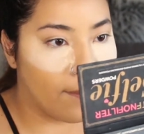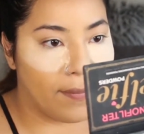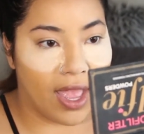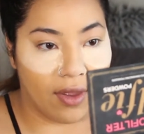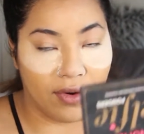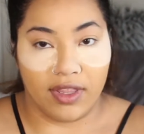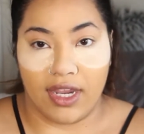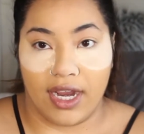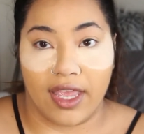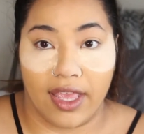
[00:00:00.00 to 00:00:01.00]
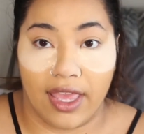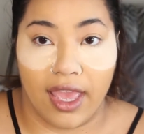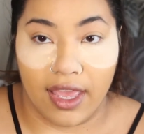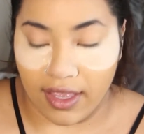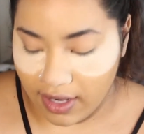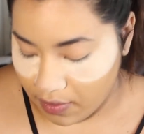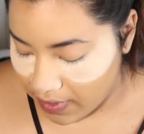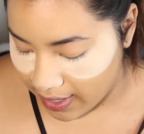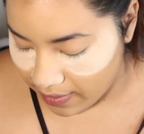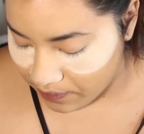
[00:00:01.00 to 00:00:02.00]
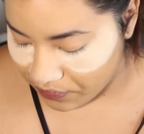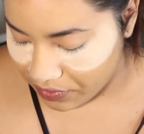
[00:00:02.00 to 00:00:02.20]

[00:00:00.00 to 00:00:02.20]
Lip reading: power that I can get in a way.